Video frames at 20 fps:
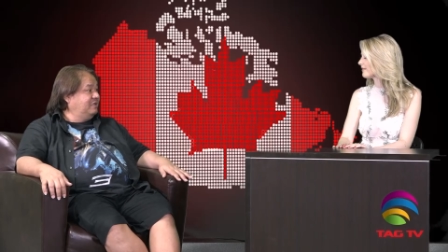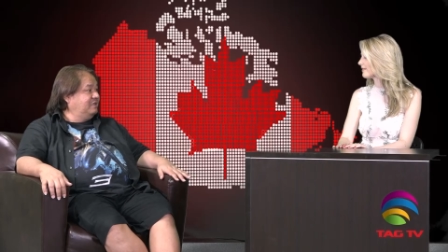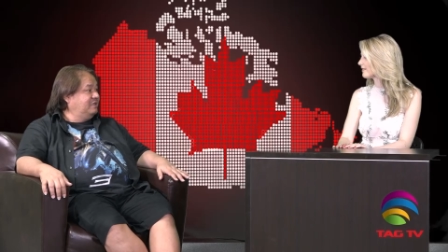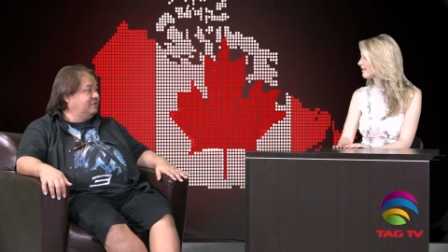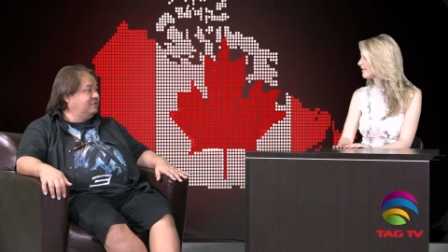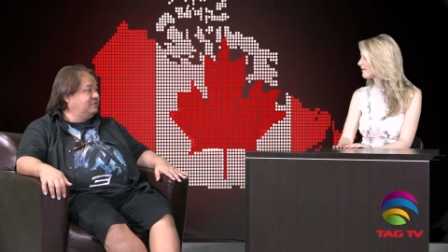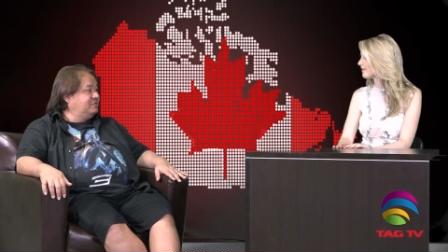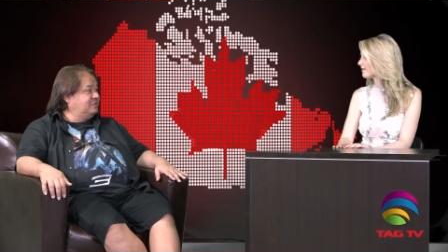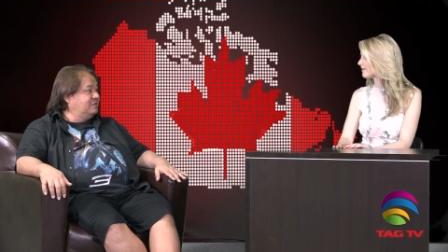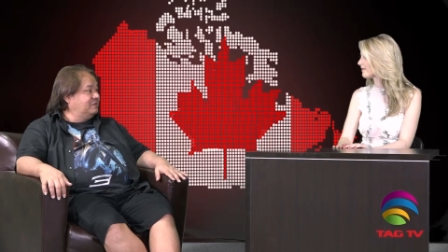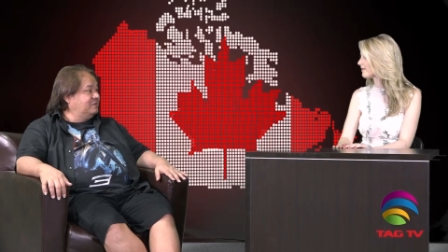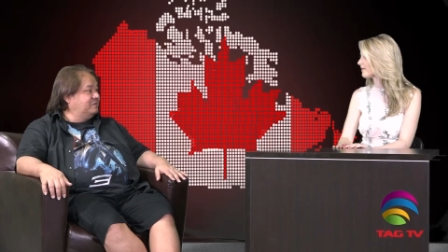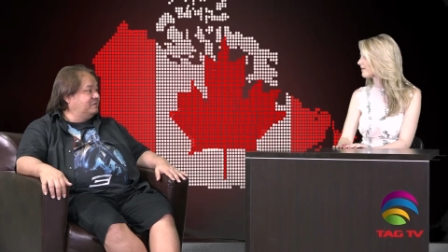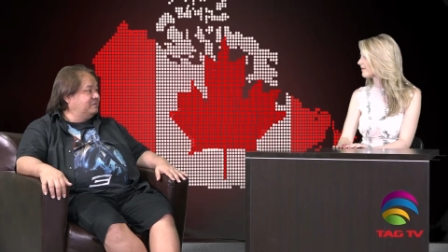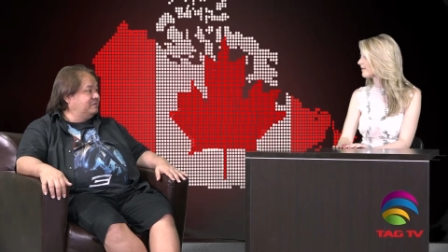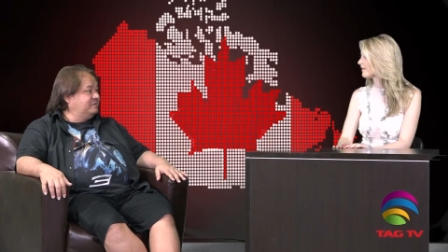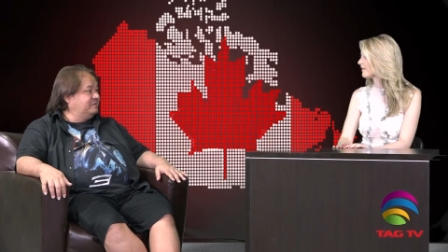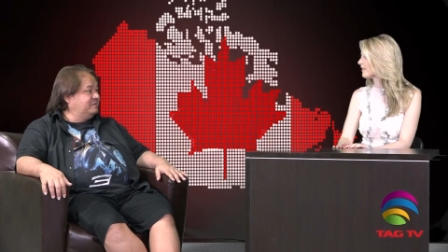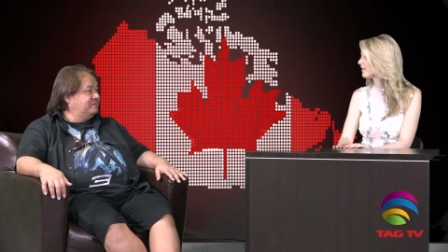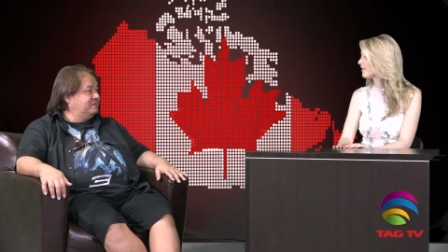in the
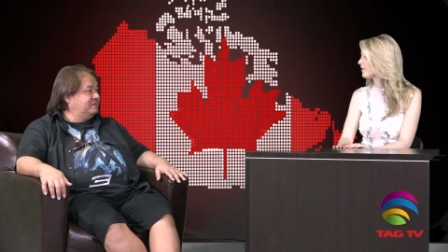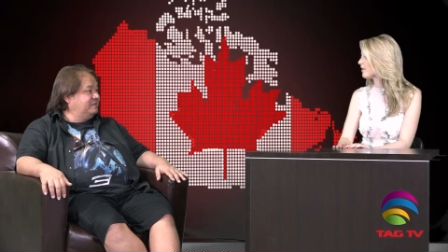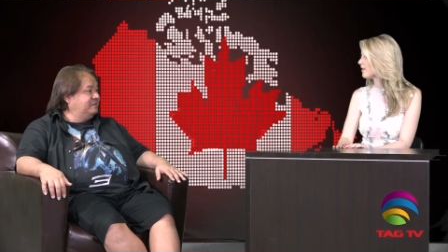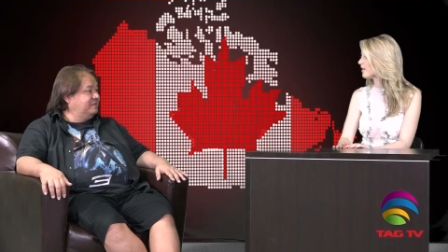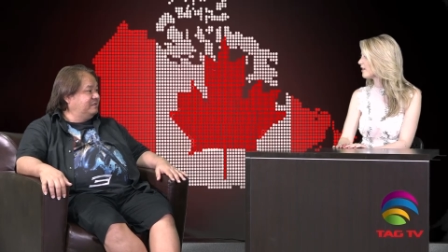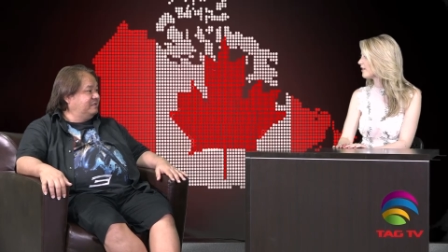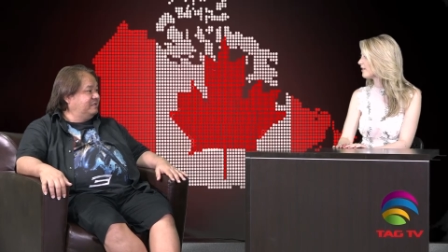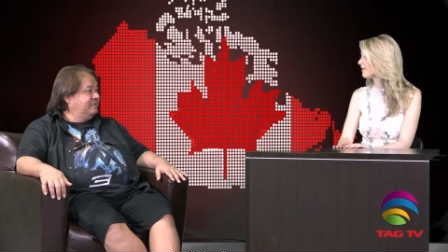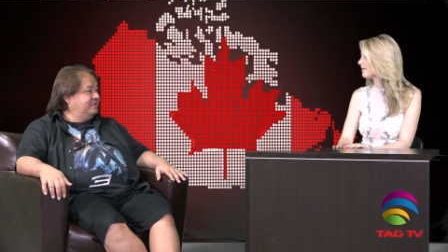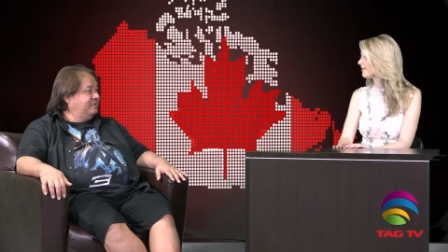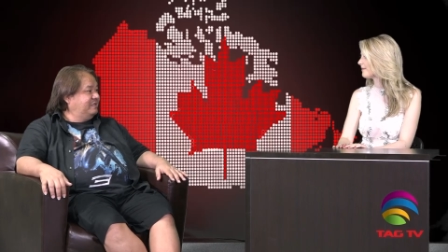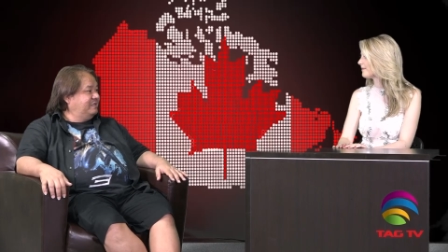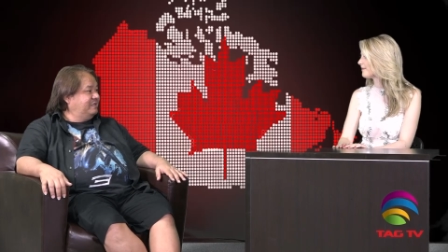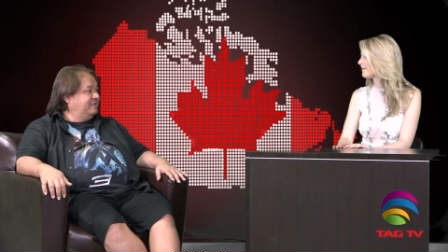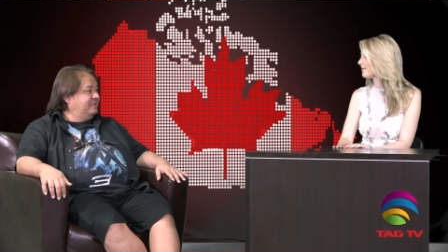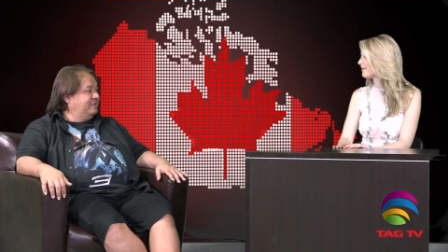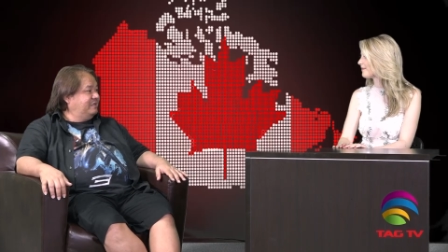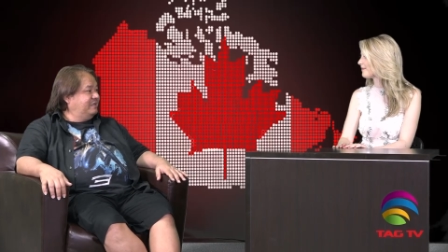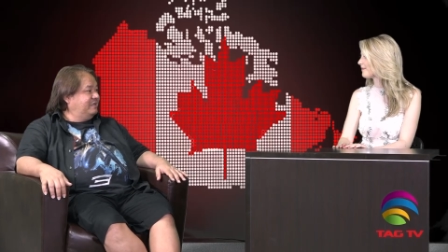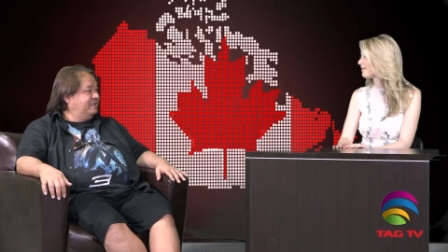show,
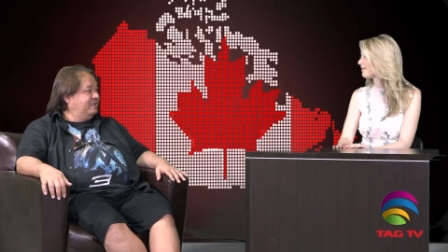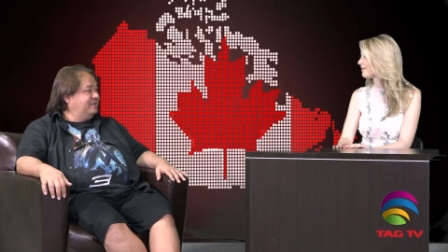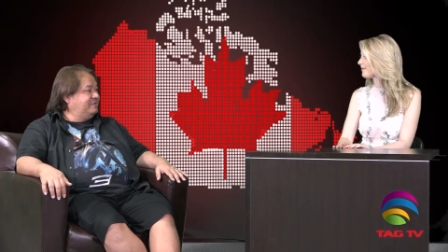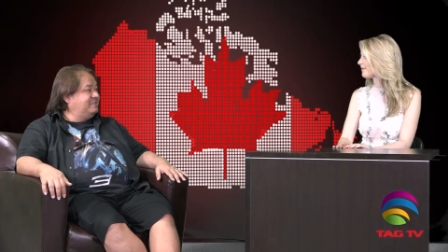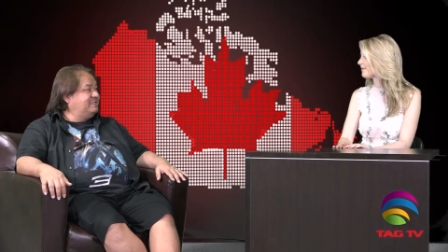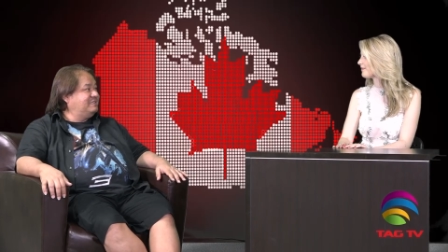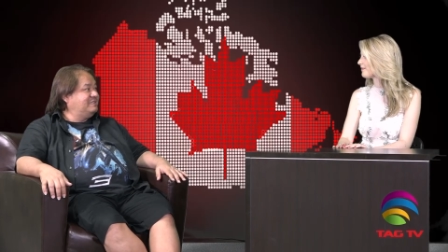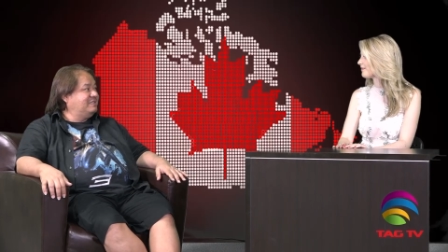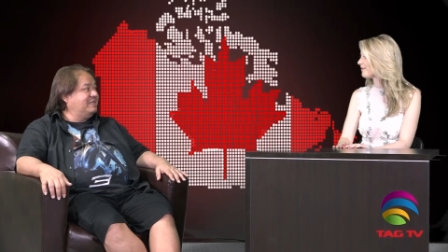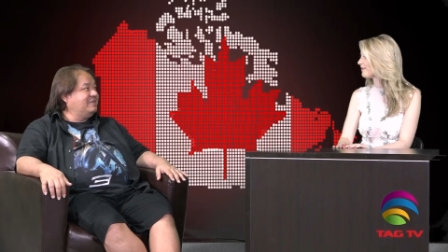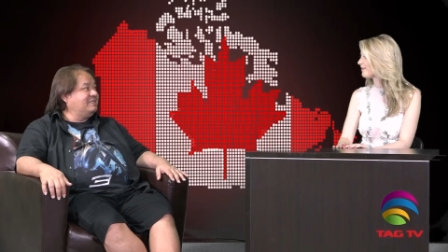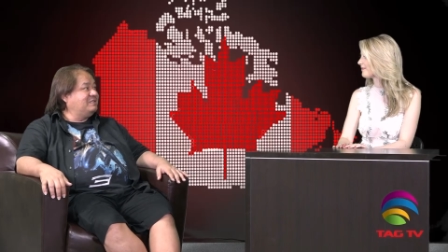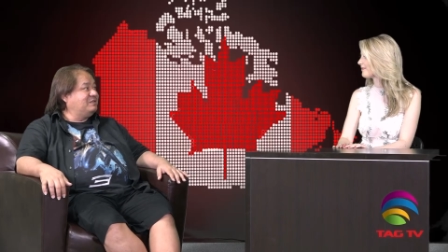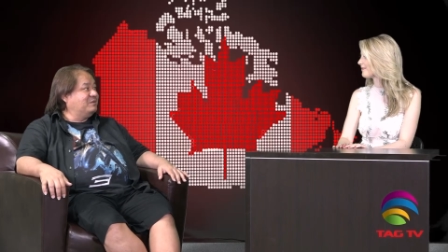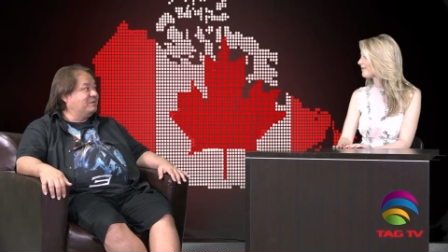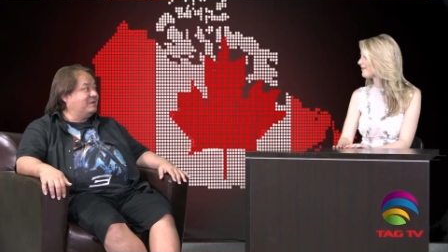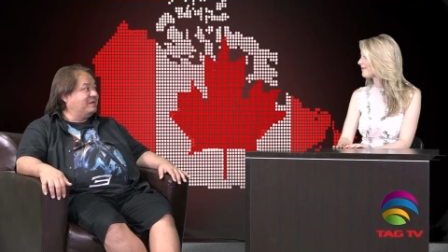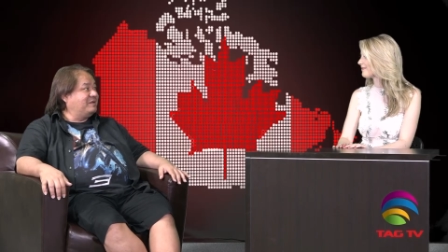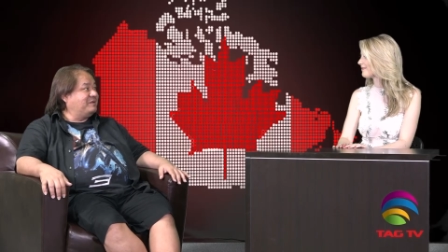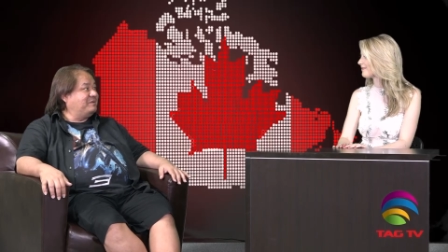and she's
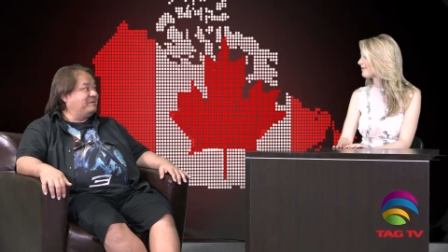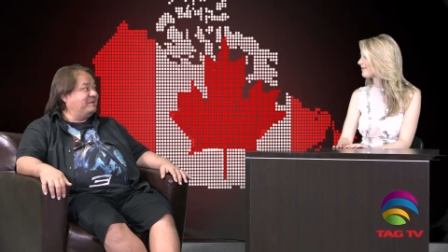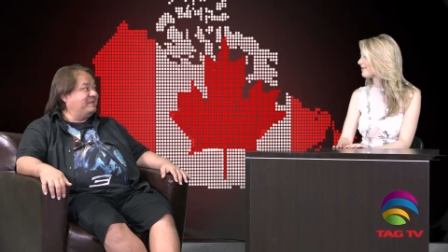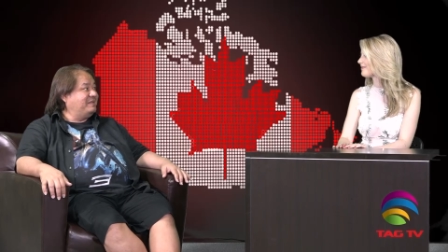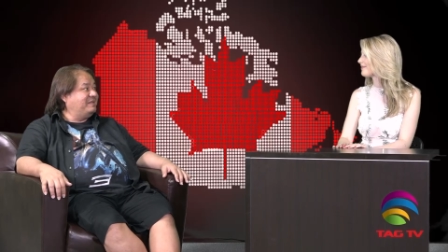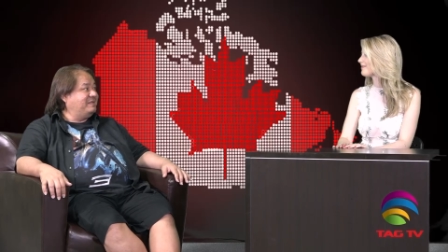nice to work